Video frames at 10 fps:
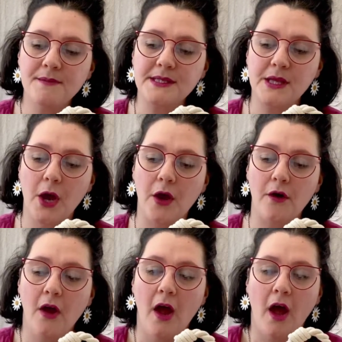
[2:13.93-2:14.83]

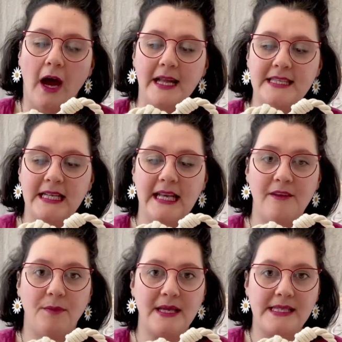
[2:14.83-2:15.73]
So I did
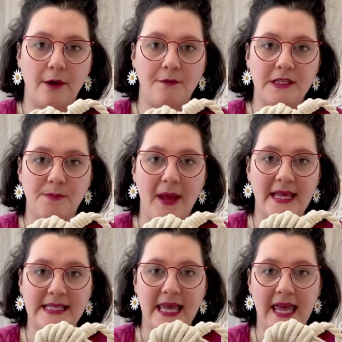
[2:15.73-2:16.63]
leave myself a
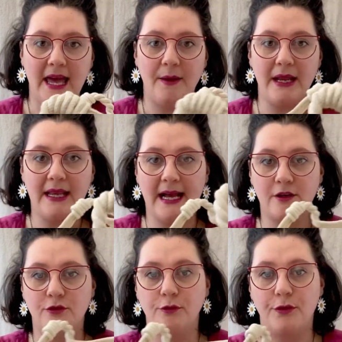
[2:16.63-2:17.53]
space here in
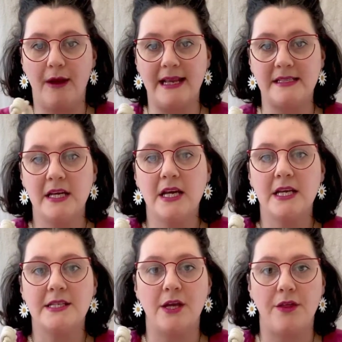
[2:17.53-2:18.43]
natural thread
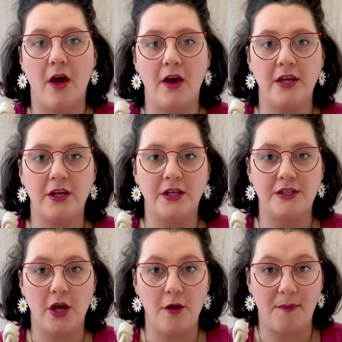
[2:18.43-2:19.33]
so that I
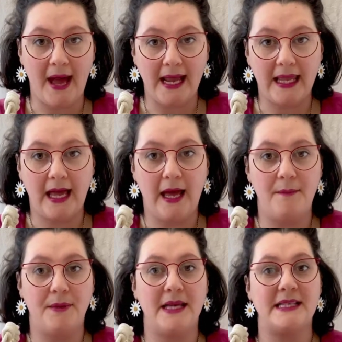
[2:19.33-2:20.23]
could go back,
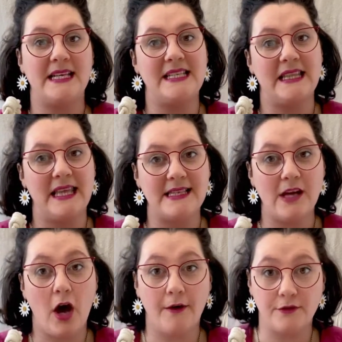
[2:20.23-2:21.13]
because I did
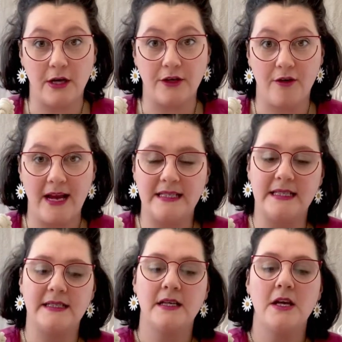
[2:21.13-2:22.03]
this after I'd
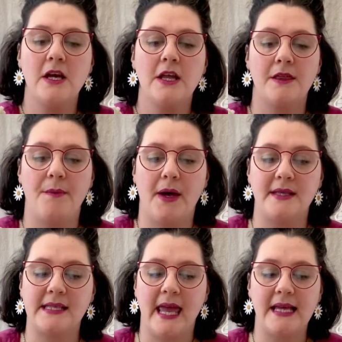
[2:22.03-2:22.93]
created the
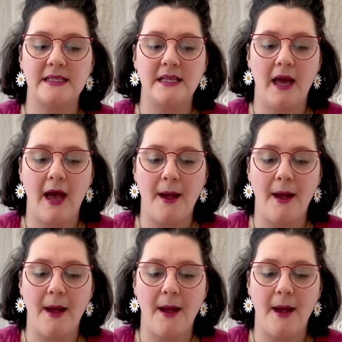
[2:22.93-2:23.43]
basket.